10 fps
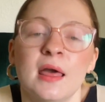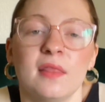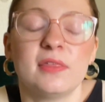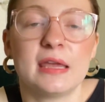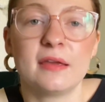
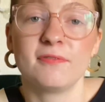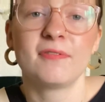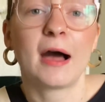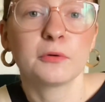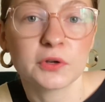The
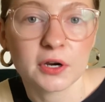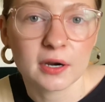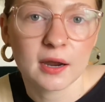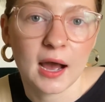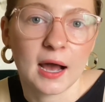
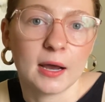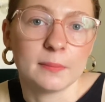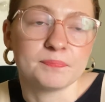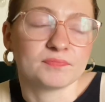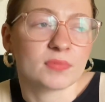founder,
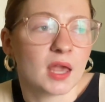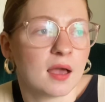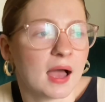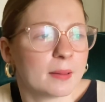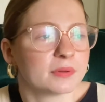
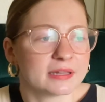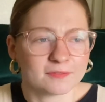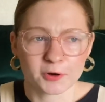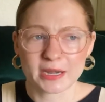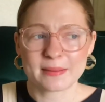I believe
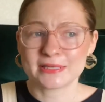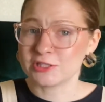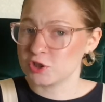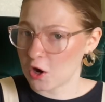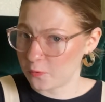her name is
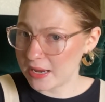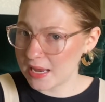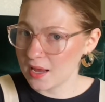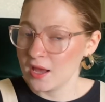Zoe.